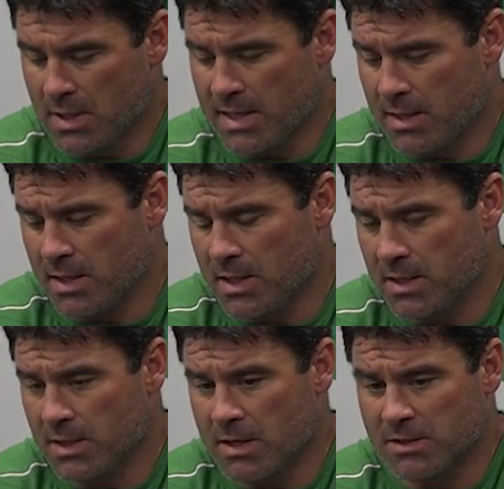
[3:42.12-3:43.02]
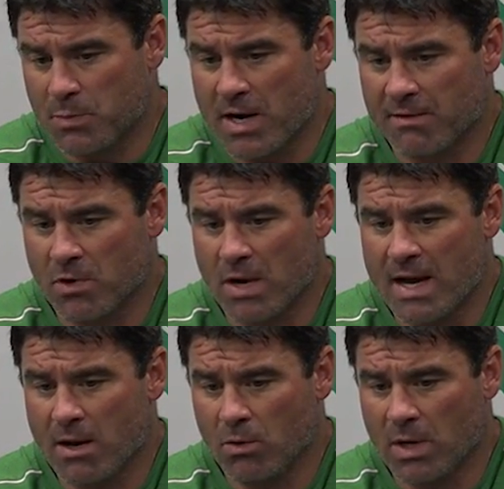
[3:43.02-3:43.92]
I was proud of our
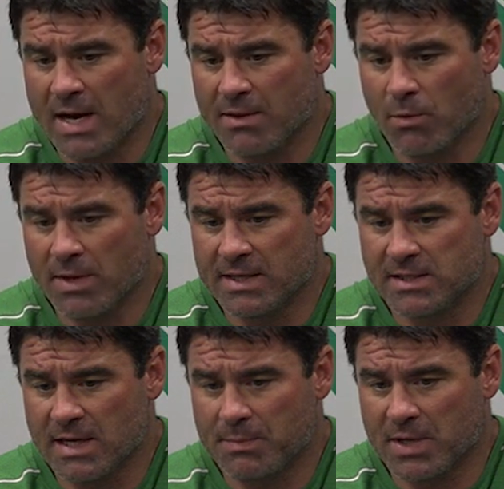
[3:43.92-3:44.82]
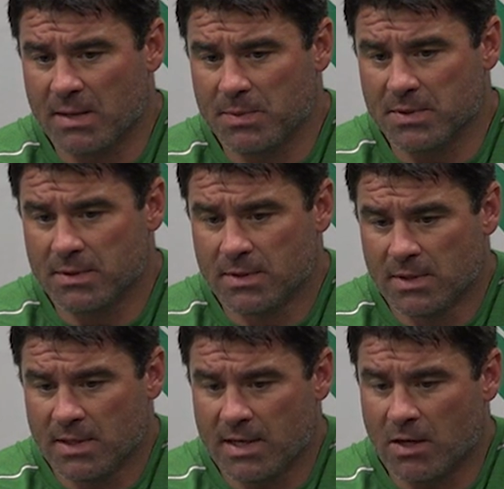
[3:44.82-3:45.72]
O-line, the way they stepped up.
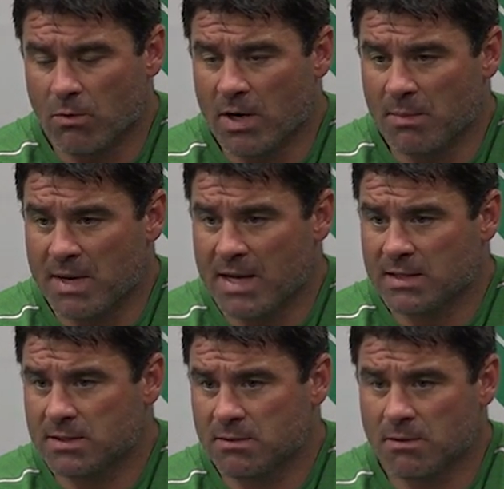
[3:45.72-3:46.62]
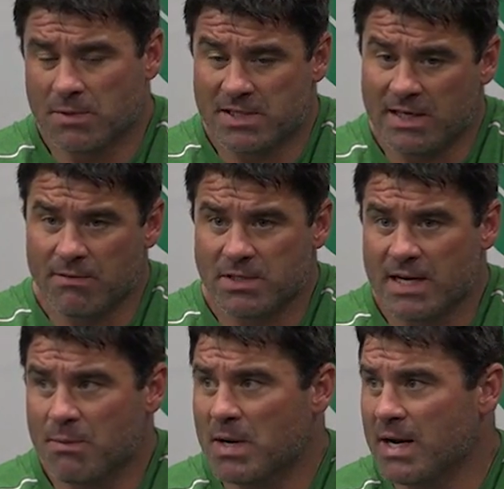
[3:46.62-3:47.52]
And our running backs, our receivers
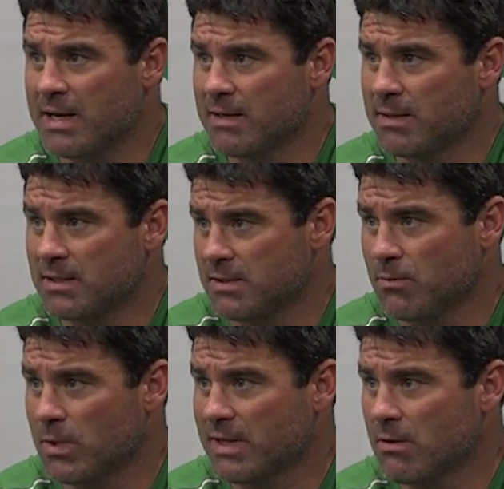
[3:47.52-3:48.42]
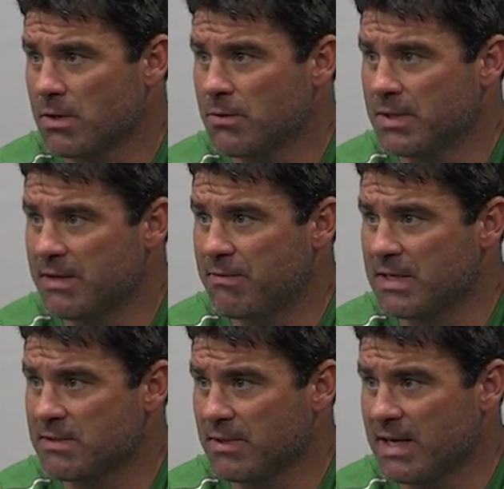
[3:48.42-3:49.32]
had to buy in because of what they were doing
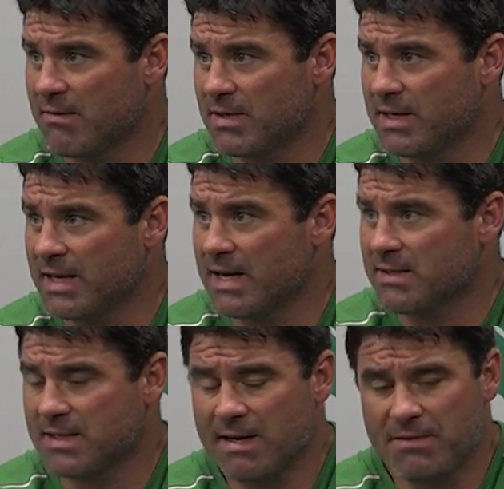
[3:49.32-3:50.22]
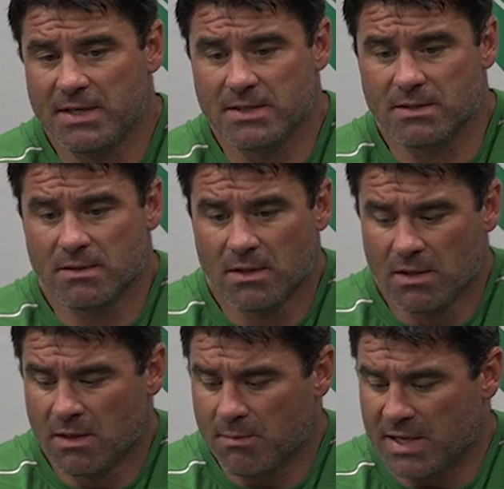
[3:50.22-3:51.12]
defensively, having to dig out safeties and
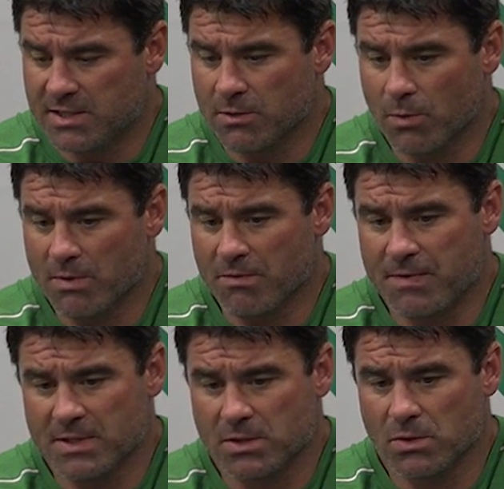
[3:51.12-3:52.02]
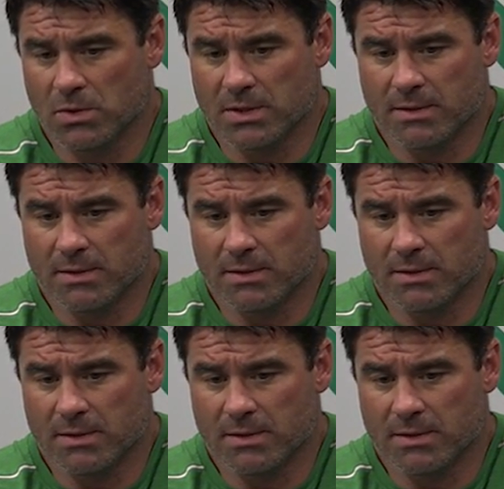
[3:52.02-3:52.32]
make sure we were physical.